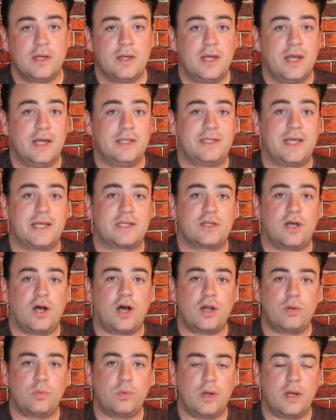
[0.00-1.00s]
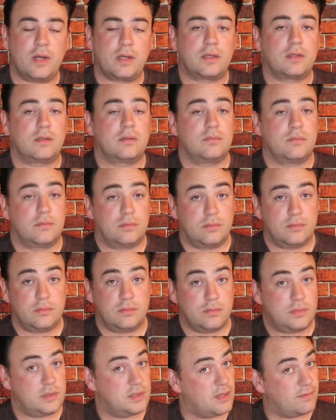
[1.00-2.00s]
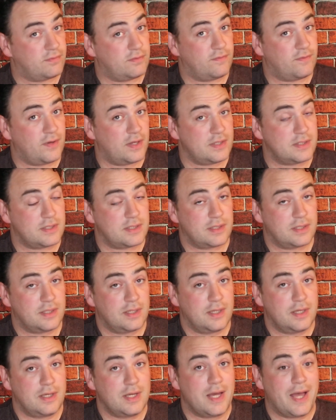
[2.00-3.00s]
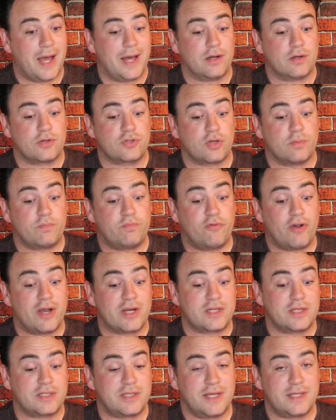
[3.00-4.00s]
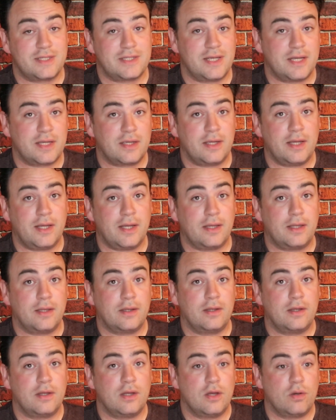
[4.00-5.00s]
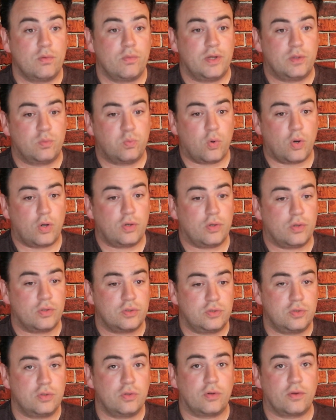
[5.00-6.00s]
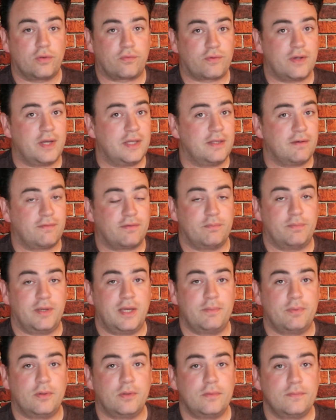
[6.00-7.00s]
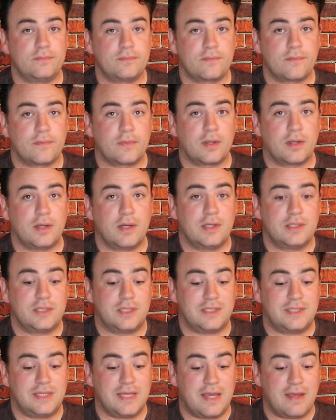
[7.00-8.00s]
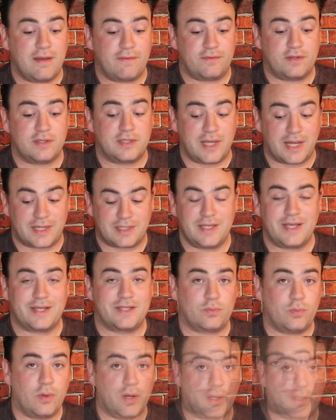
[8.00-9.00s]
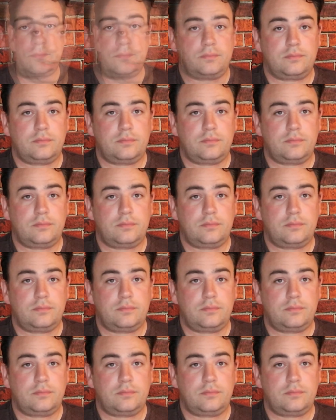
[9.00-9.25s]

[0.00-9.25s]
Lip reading: It takes hard work, self-defense, and also pressure testing it with 1 or 2 or 3 different people to see if the techniques work.